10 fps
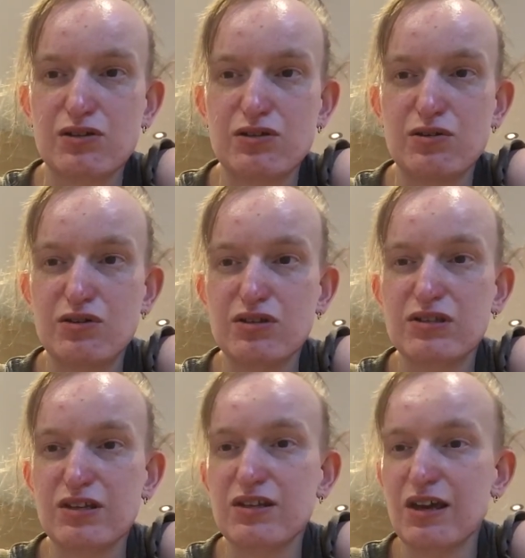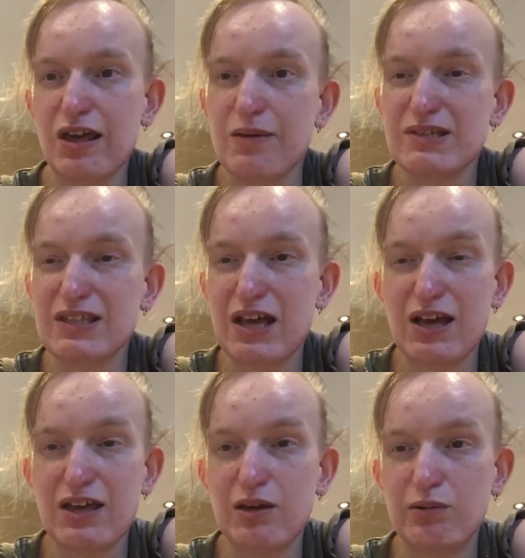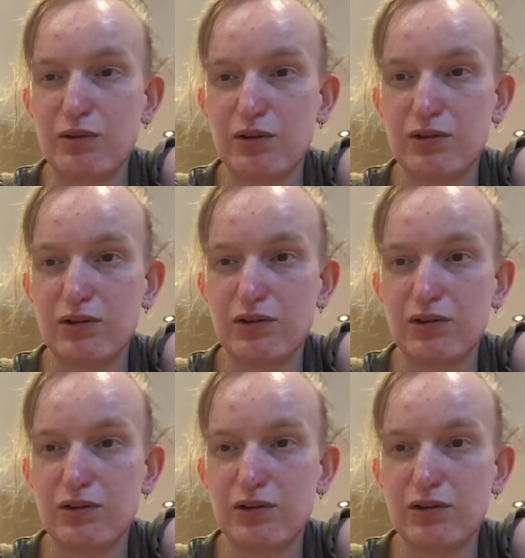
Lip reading: to consider him as their equal.